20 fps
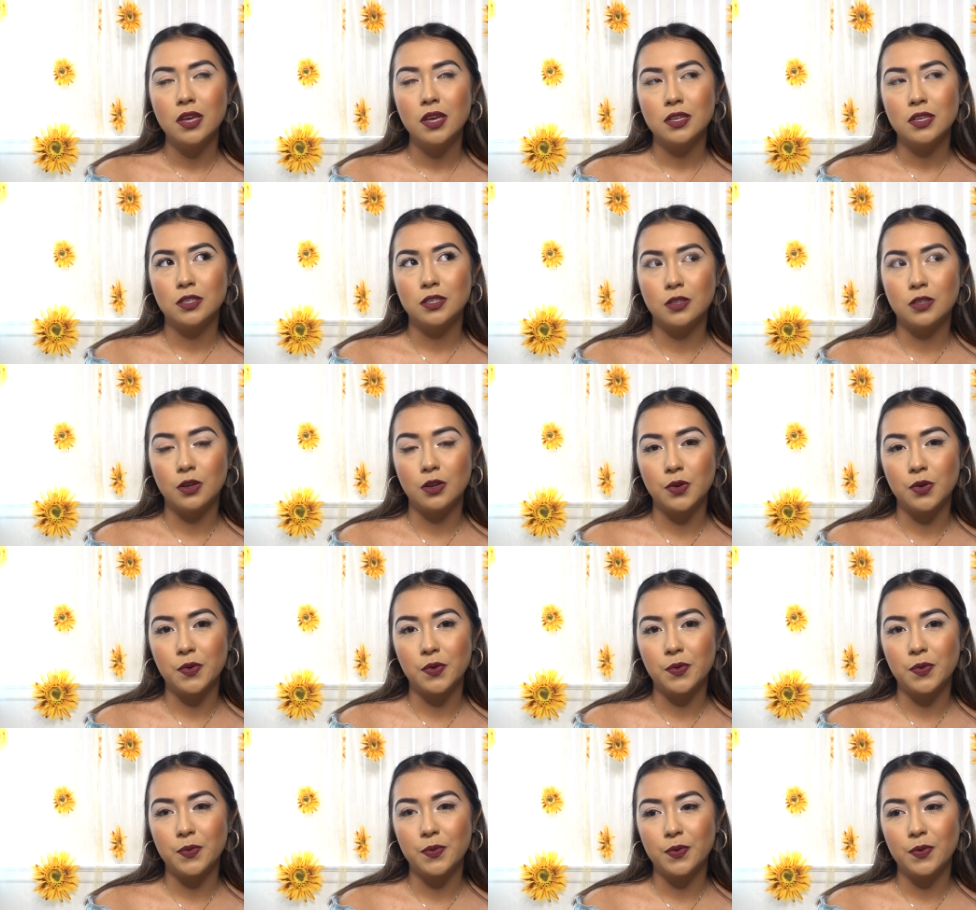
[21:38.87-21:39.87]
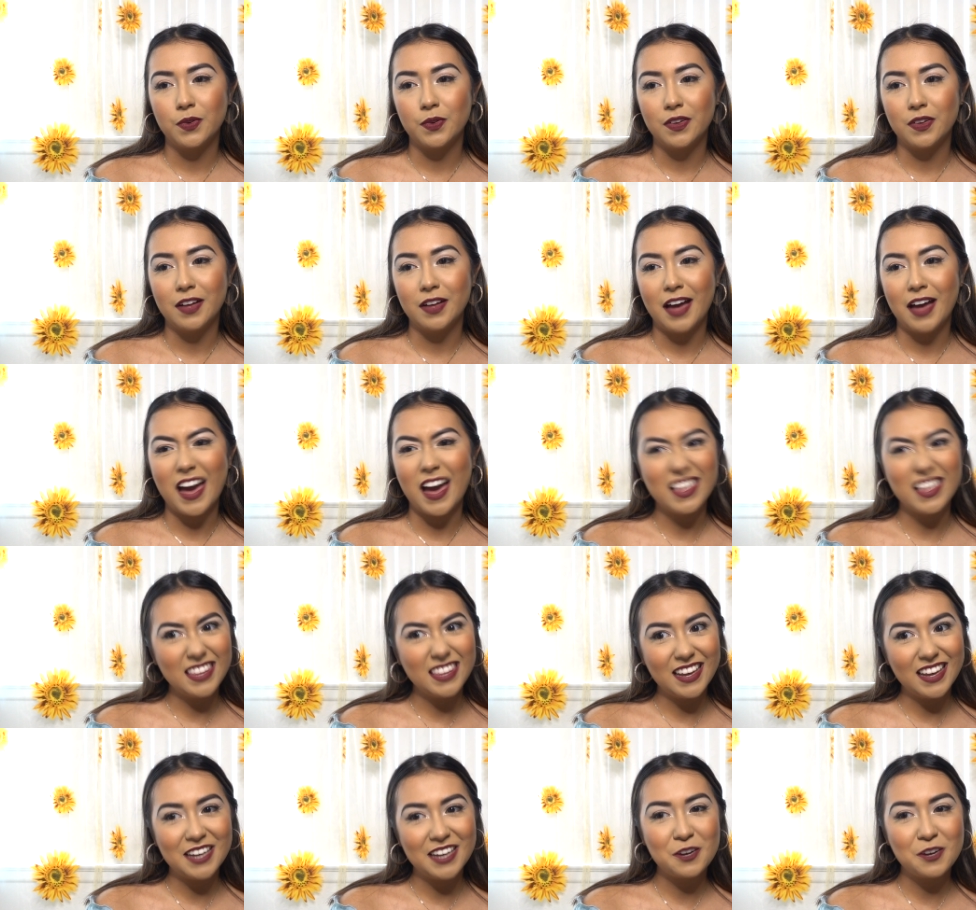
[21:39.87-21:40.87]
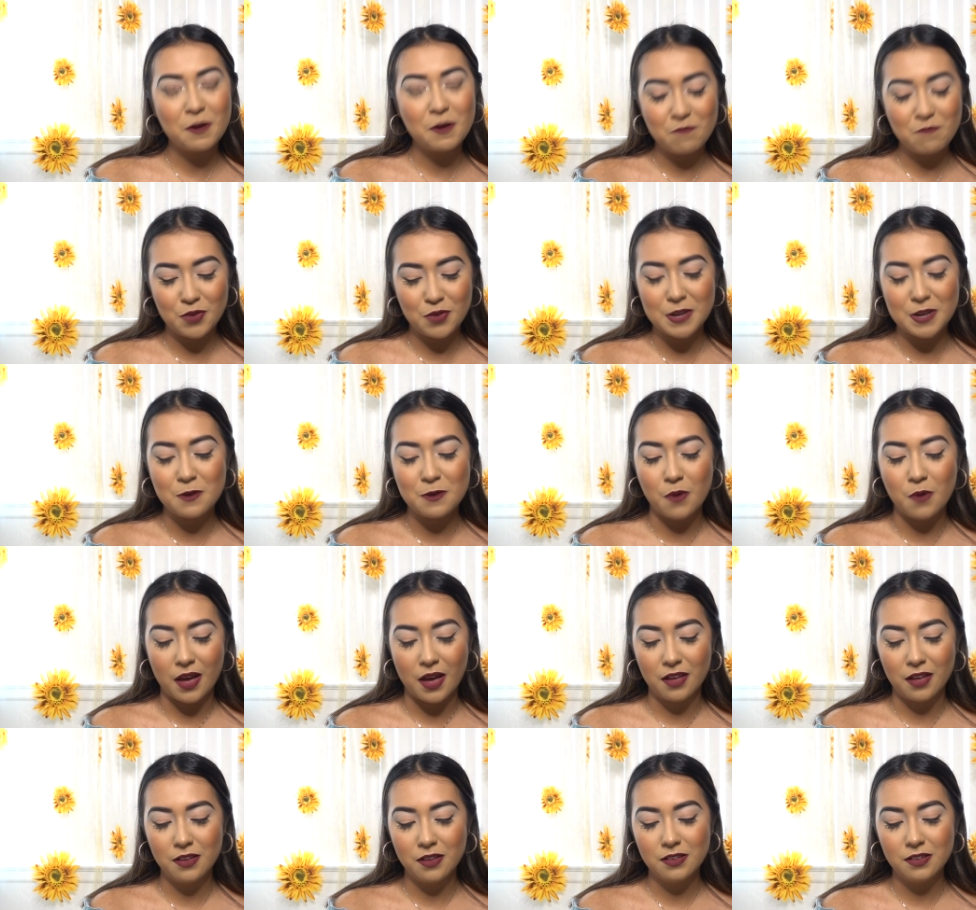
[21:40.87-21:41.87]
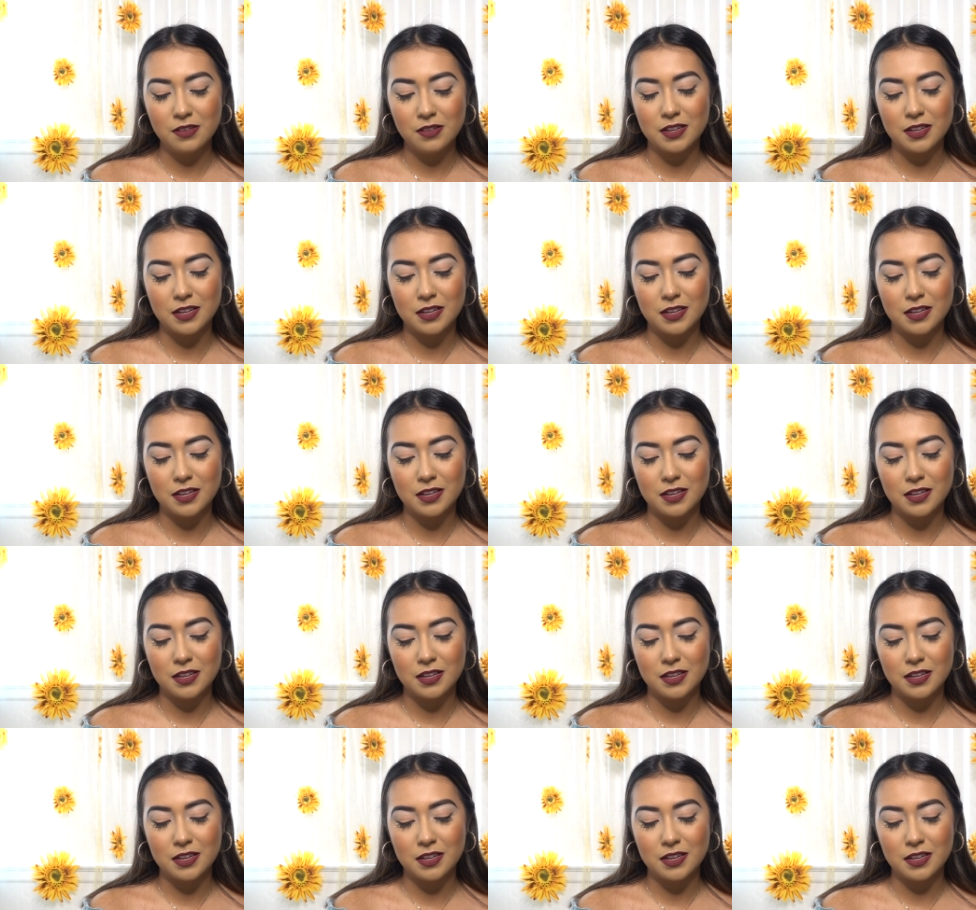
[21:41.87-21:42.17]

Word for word: So I think I know him pretty well.